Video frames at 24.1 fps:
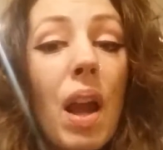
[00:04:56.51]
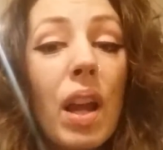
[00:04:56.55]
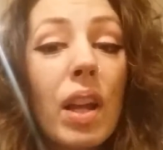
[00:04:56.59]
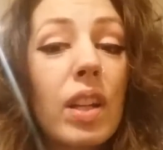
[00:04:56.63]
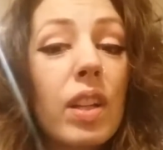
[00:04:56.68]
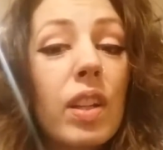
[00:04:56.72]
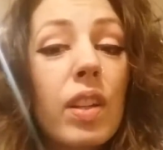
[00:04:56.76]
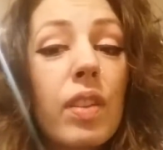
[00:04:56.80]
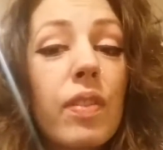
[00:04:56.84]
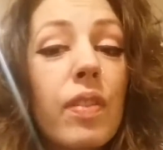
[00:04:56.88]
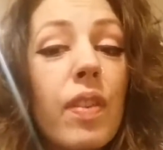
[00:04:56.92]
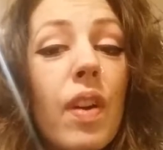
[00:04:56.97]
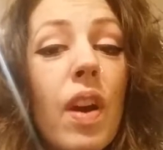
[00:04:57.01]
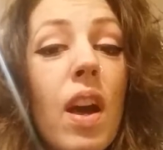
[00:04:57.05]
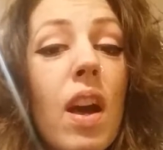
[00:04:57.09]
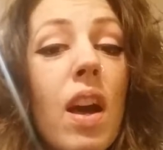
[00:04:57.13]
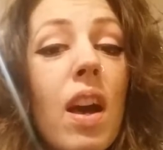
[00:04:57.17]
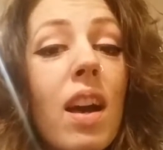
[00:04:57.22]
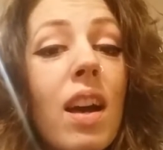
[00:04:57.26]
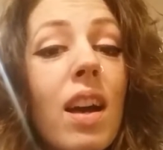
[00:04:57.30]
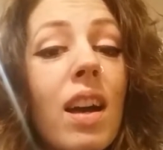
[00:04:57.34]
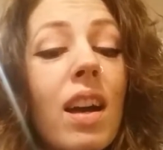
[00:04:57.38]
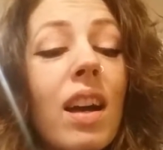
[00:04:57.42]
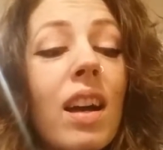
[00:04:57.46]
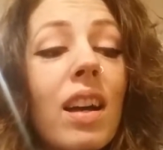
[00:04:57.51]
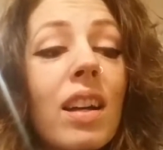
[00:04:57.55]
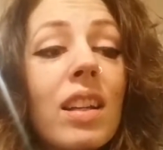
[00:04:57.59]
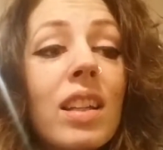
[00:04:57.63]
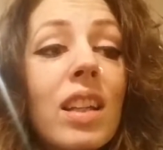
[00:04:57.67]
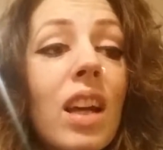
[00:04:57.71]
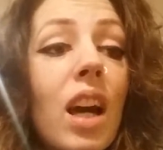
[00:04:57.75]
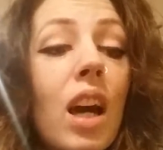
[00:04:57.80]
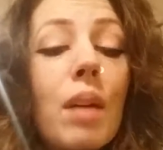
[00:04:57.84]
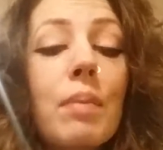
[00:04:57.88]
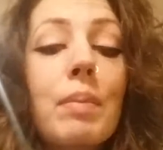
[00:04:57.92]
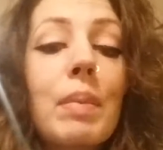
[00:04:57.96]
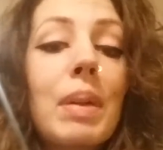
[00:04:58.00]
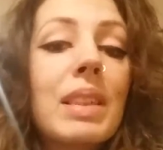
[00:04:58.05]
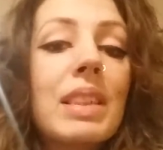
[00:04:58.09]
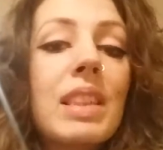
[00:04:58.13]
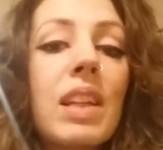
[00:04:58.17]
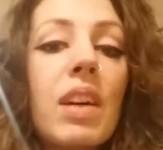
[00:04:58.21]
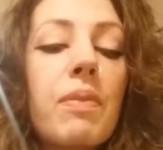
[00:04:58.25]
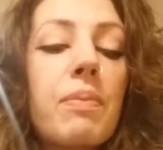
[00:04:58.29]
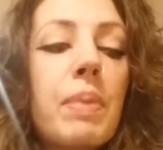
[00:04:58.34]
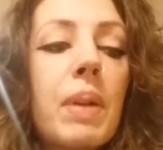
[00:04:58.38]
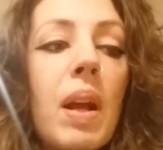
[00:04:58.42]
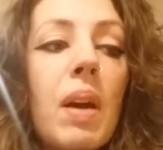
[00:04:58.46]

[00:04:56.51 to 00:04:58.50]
I could have cut myself,